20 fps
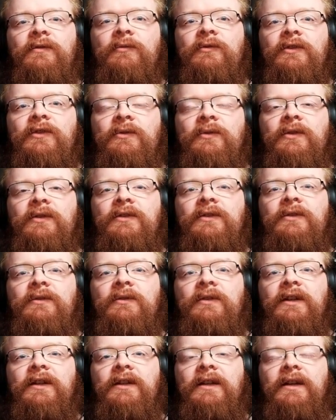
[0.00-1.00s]
I'm just going to
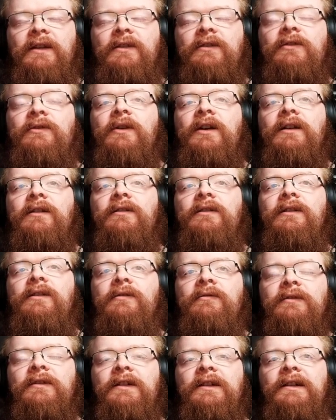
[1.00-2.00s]
connect directly.
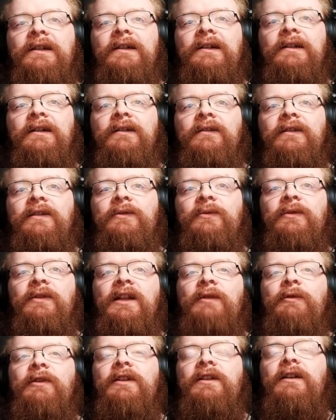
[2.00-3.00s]
This would
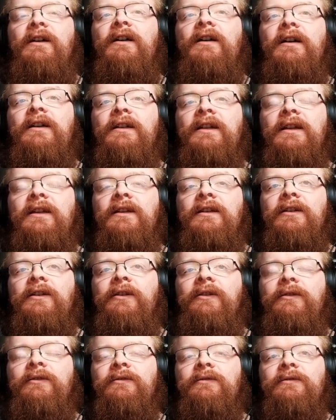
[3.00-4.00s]
allow me to Hane
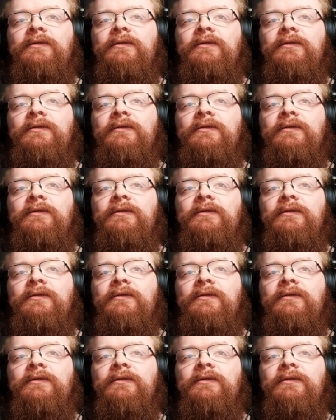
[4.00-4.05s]
here.